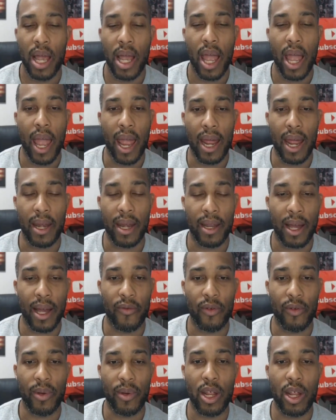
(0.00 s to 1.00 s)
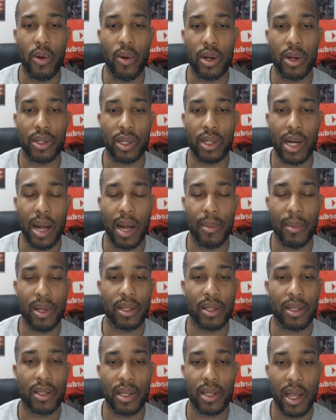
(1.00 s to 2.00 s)
And if you have any questions or
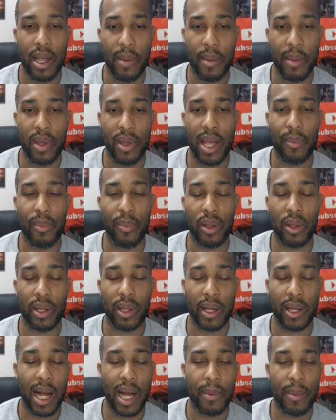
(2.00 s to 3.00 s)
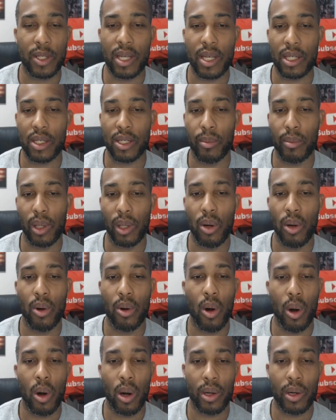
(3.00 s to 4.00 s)
comments, hit me up in the comment section below
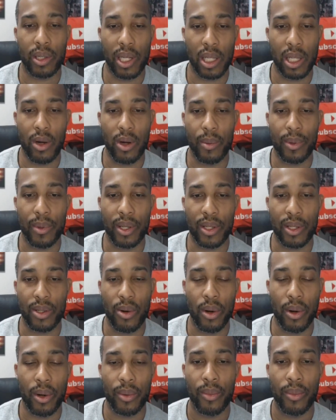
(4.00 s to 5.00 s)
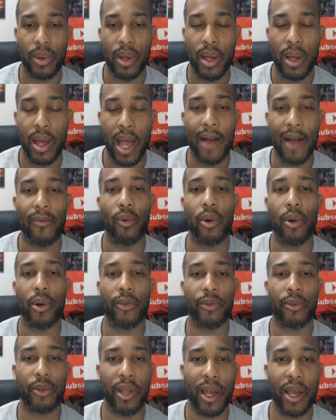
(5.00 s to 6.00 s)
or on Telegram and Discord. Have a
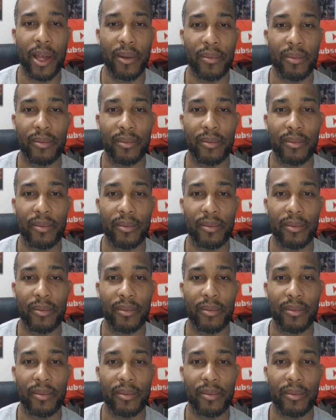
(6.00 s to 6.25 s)
wonderful day.